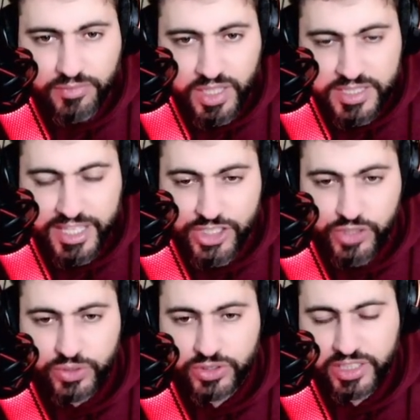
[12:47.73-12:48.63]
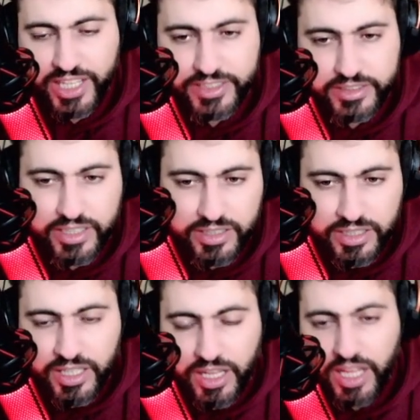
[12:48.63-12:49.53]
Sandshrew into Ninetale.
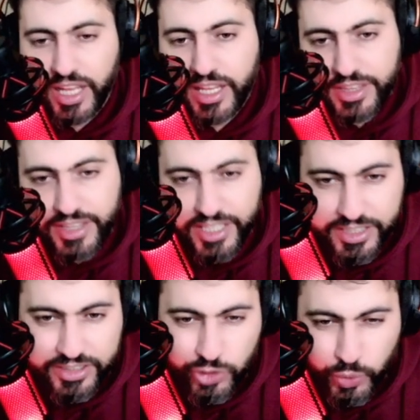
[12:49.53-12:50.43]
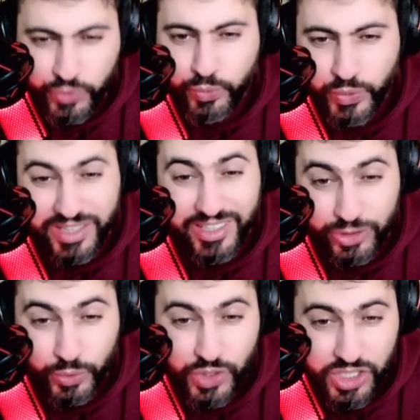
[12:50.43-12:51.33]
They do win the
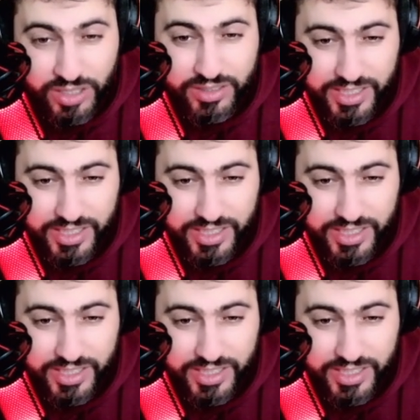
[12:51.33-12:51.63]
2 shield.